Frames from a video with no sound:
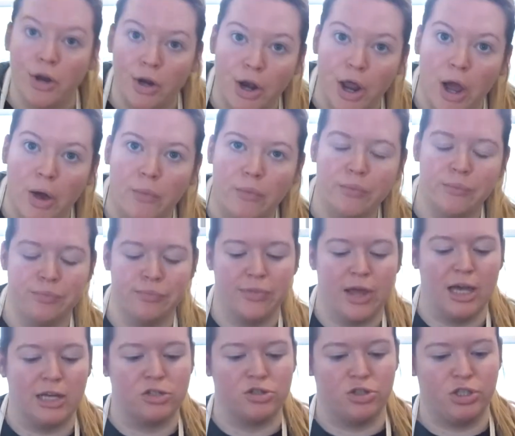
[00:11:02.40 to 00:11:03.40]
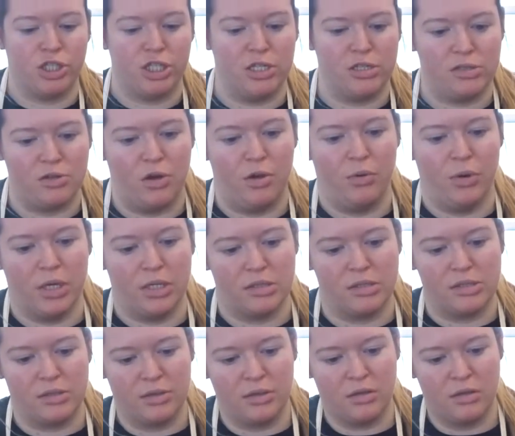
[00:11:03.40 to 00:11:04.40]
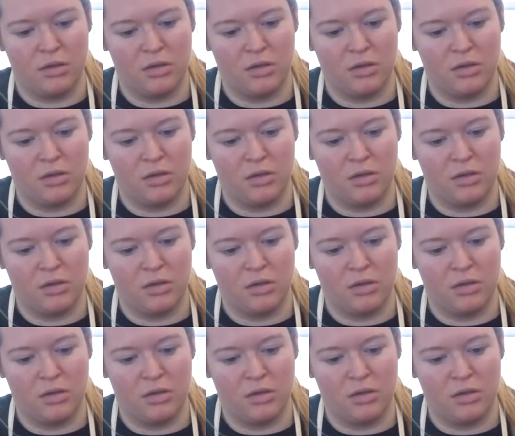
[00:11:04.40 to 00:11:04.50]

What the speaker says: No. Extra cheese always.